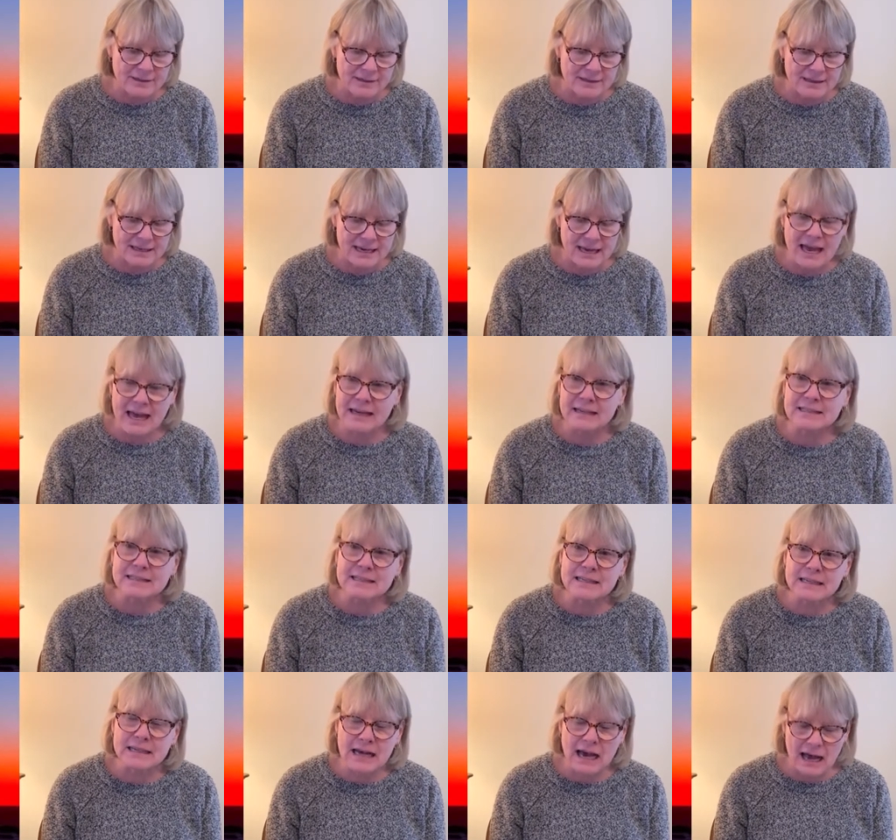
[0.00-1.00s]
the
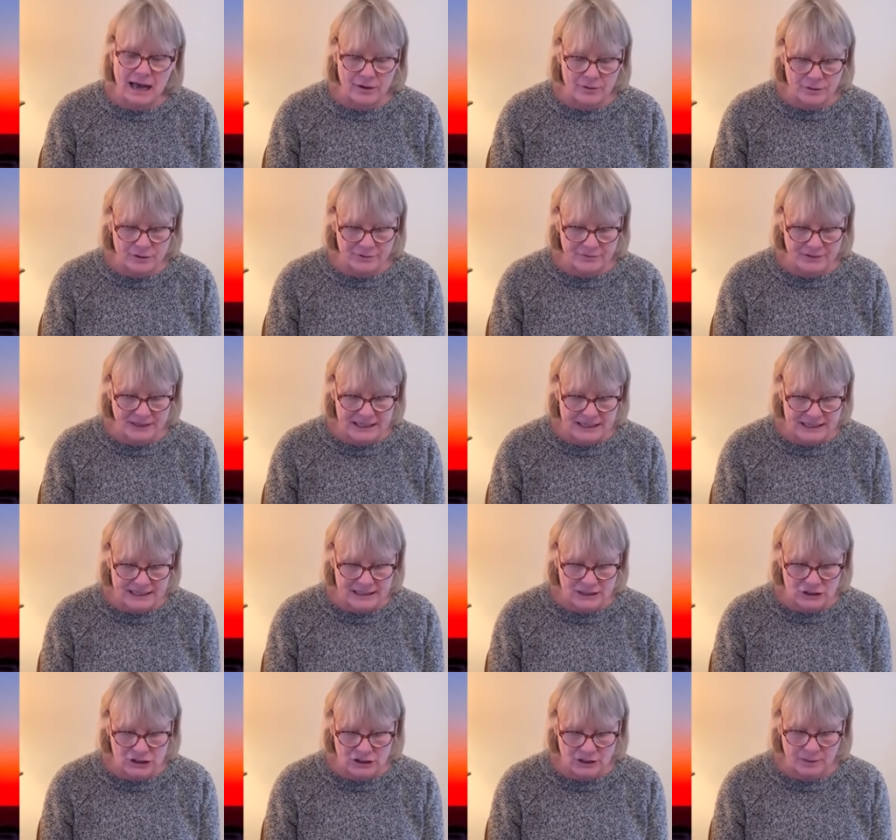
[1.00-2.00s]
exit out of
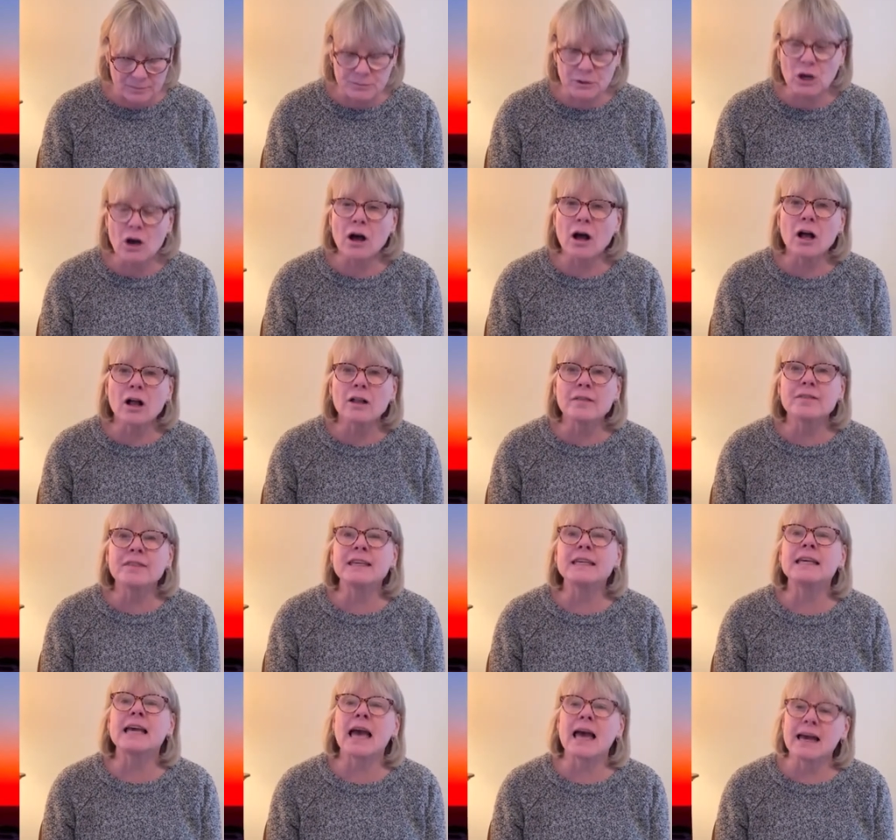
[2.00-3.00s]
Egypt called
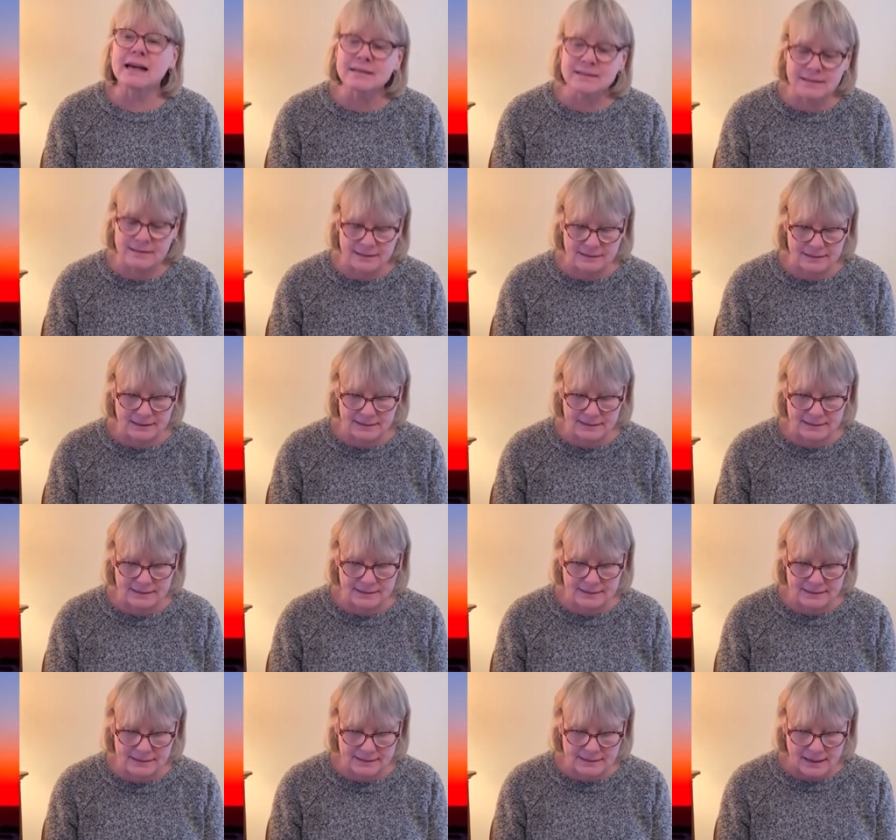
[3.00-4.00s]
the
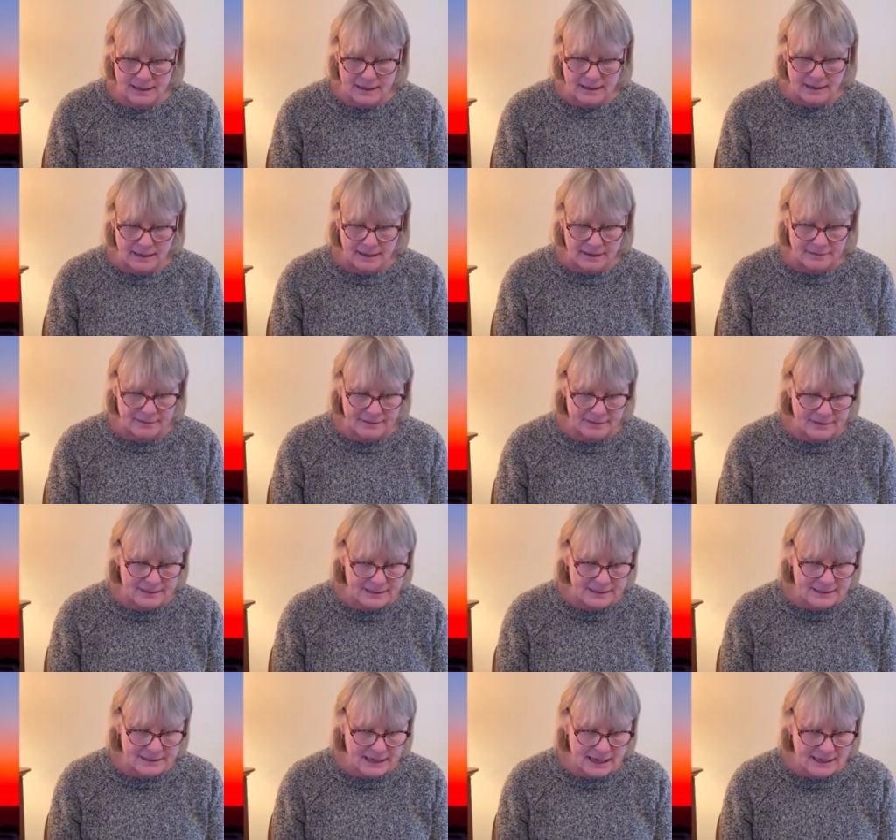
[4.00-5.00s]
Exodus.
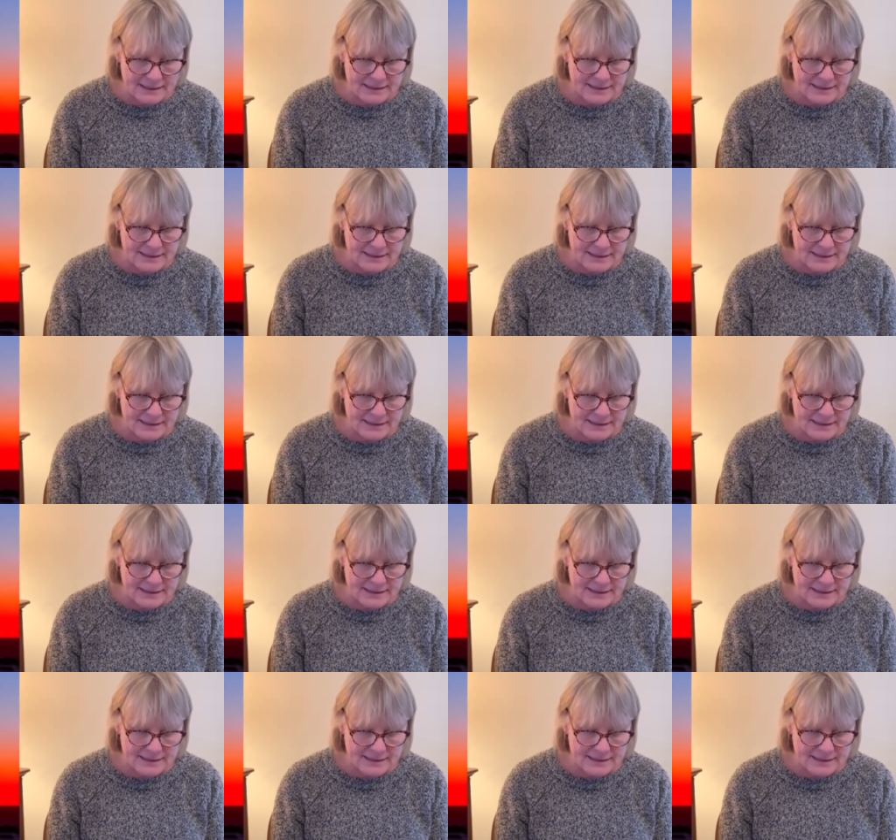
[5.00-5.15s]
This